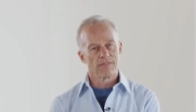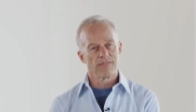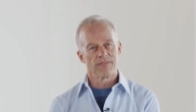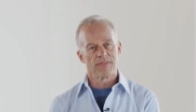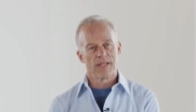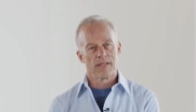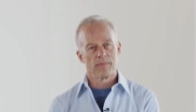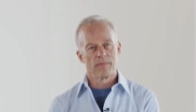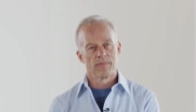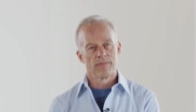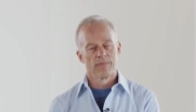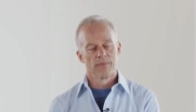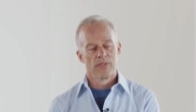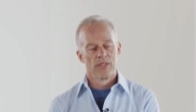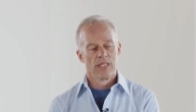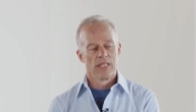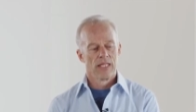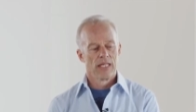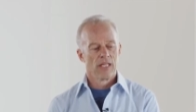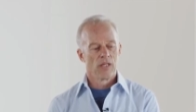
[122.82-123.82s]
from,
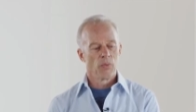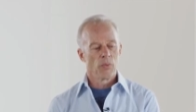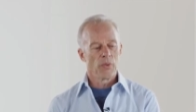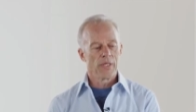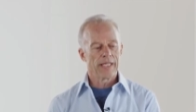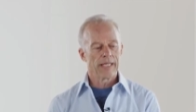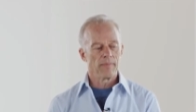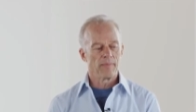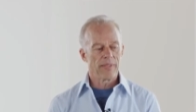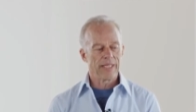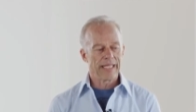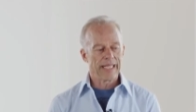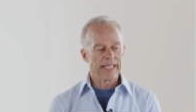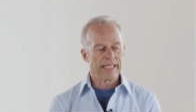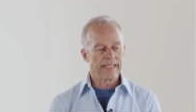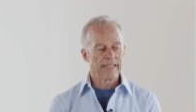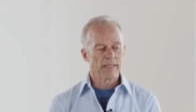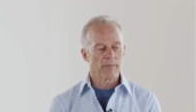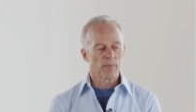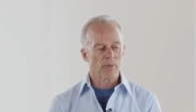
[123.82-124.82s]
we can
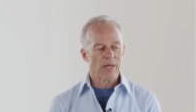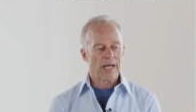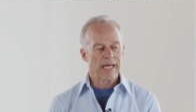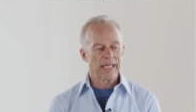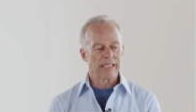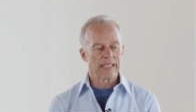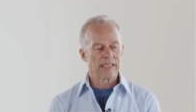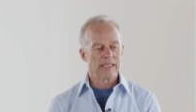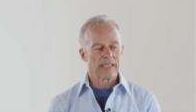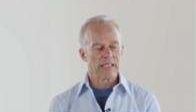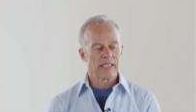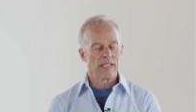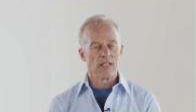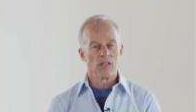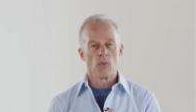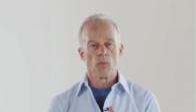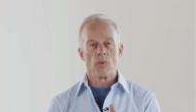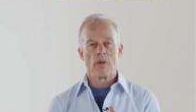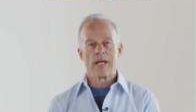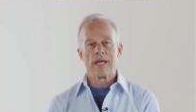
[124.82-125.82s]
begin to practice it in
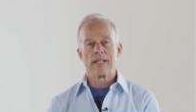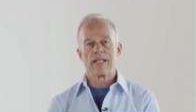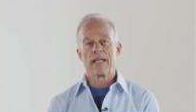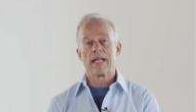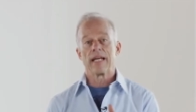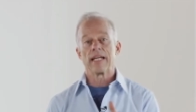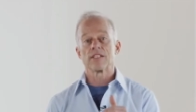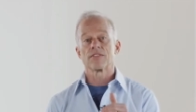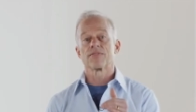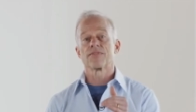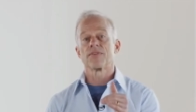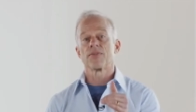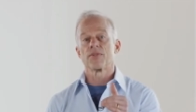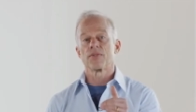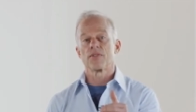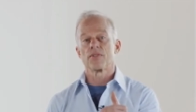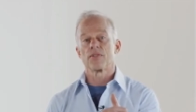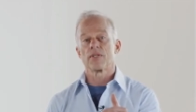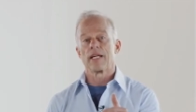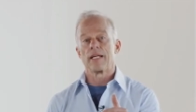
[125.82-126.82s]
a way that has
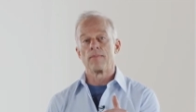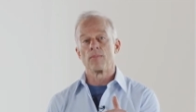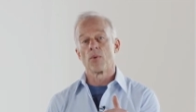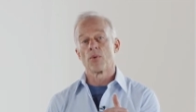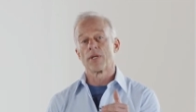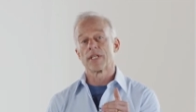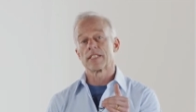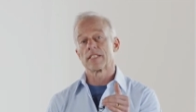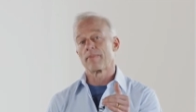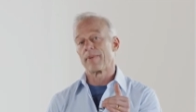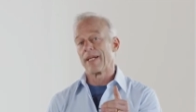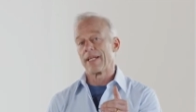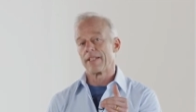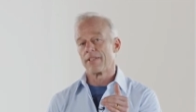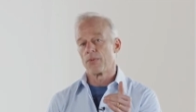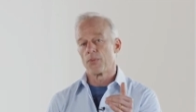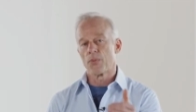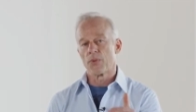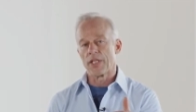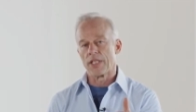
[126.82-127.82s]
further and more
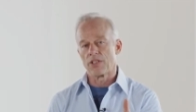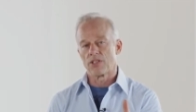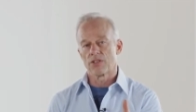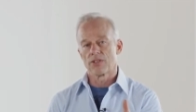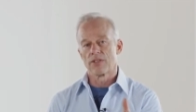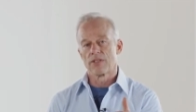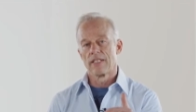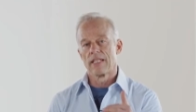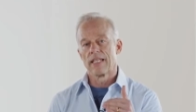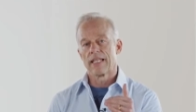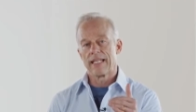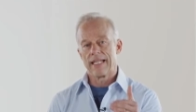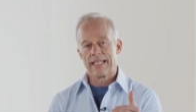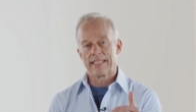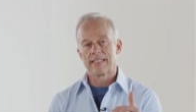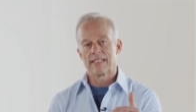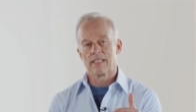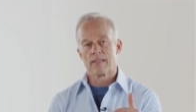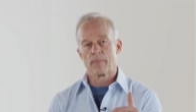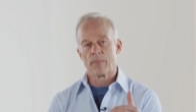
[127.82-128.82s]
expanded reach.
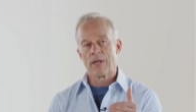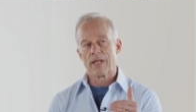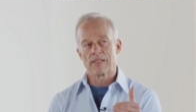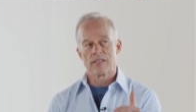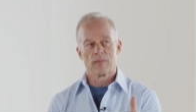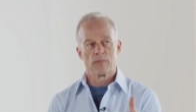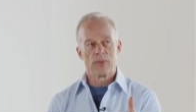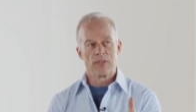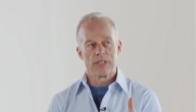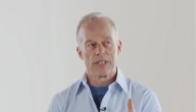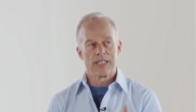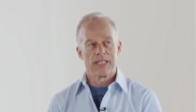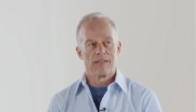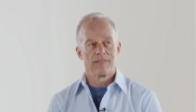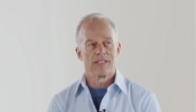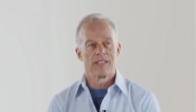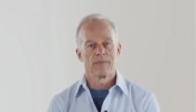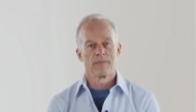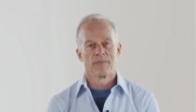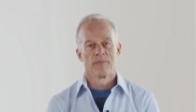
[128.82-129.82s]
That's the possibility
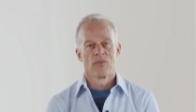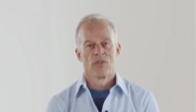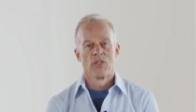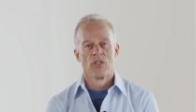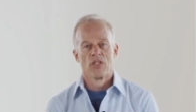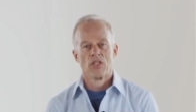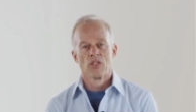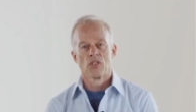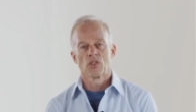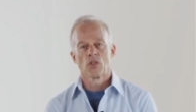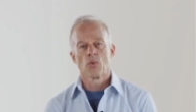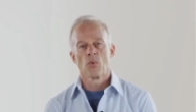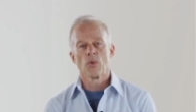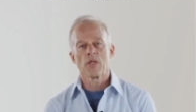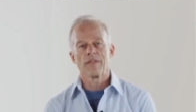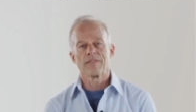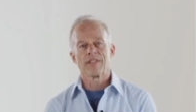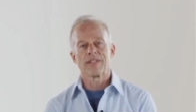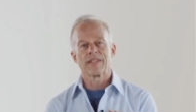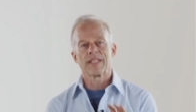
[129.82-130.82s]
of it. So
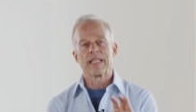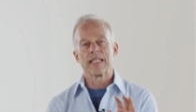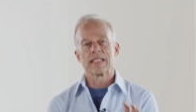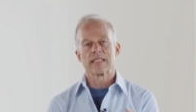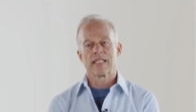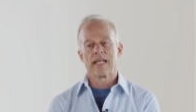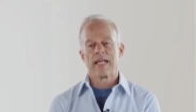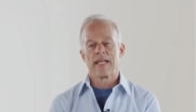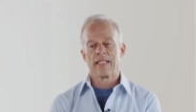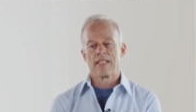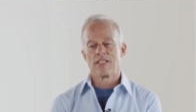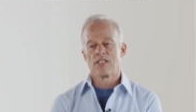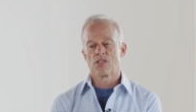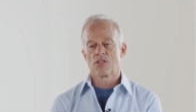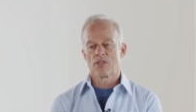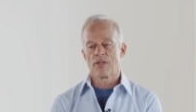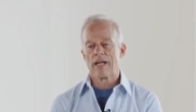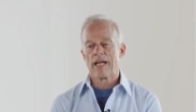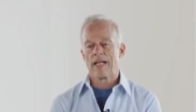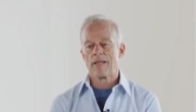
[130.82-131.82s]
one of the things I
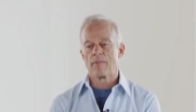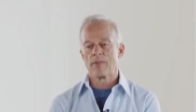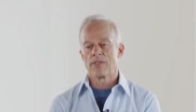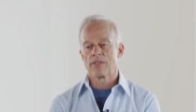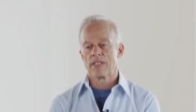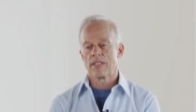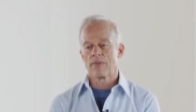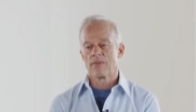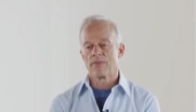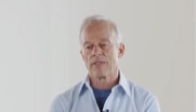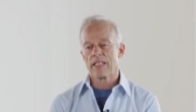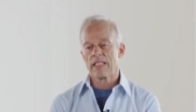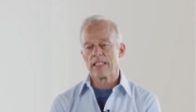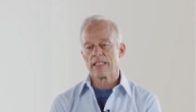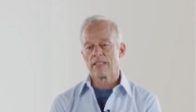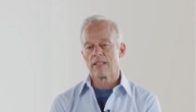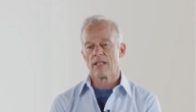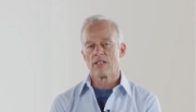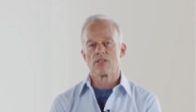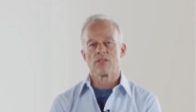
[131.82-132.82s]
describe is that really
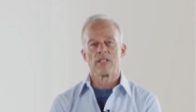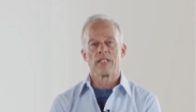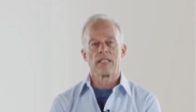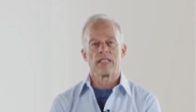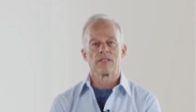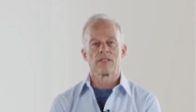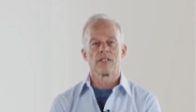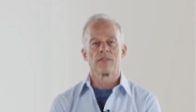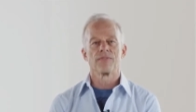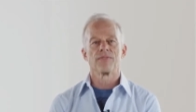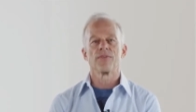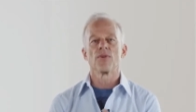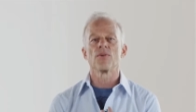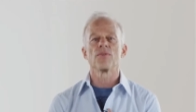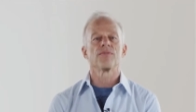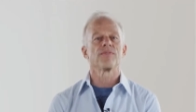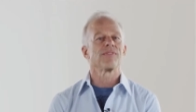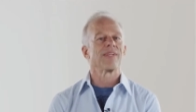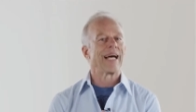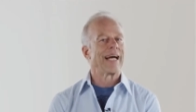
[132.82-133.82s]
Tantra is the full
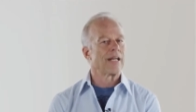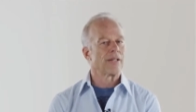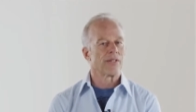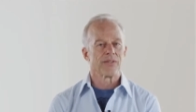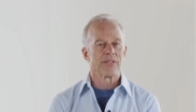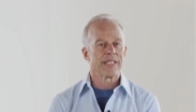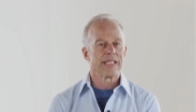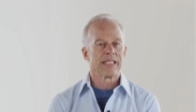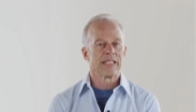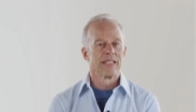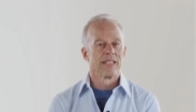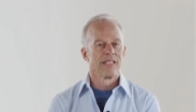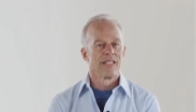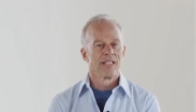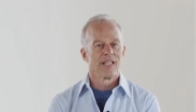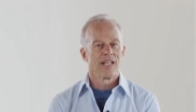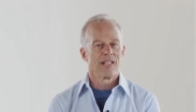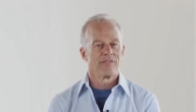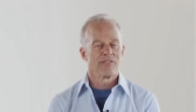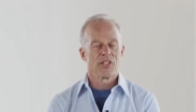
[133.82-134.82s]
flowering
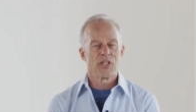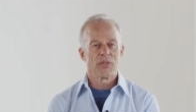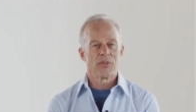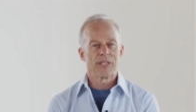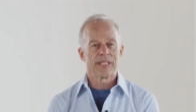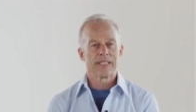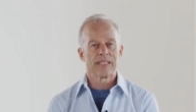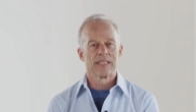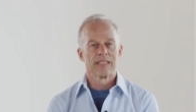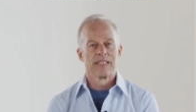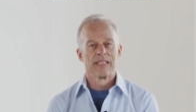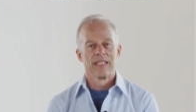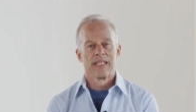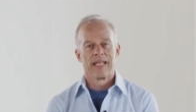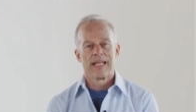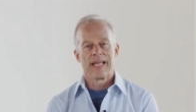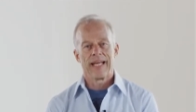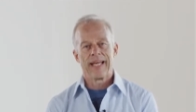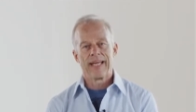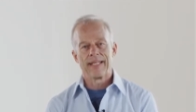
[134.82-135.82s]
of yoga.
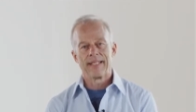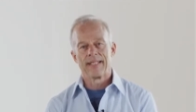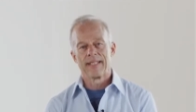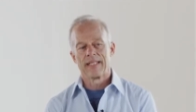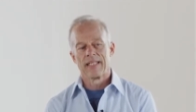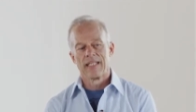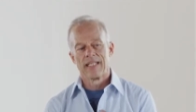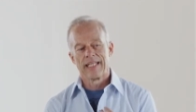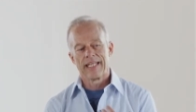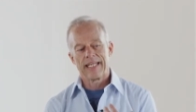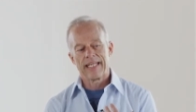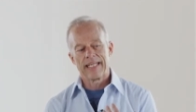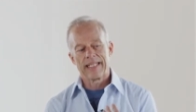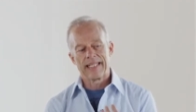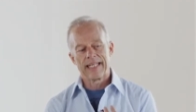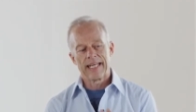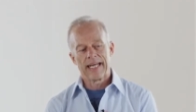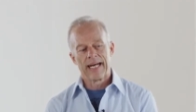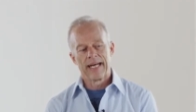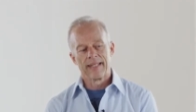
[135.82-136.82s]
And
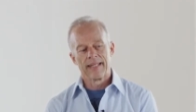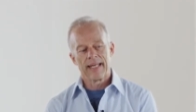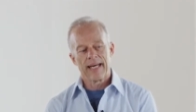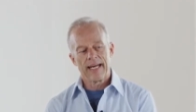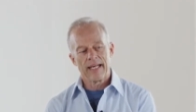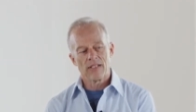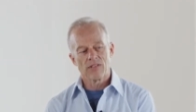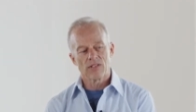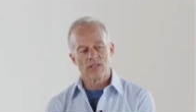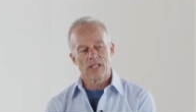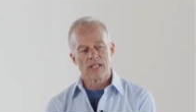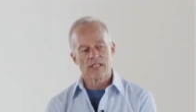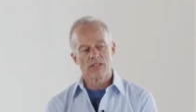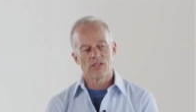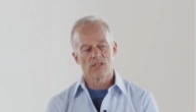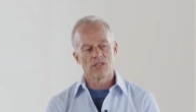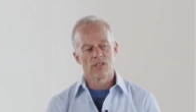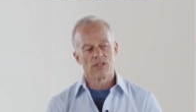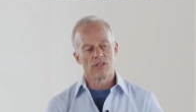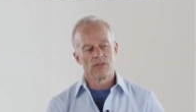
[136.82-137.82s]
it allows
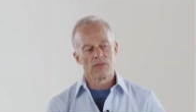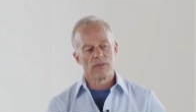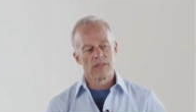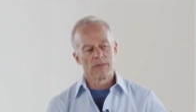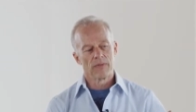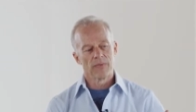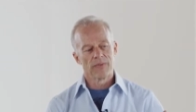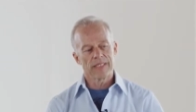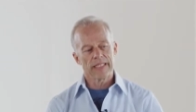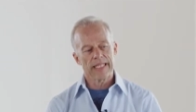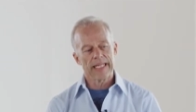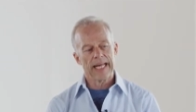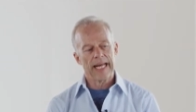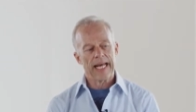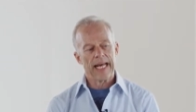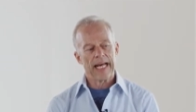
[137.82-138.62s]
us to really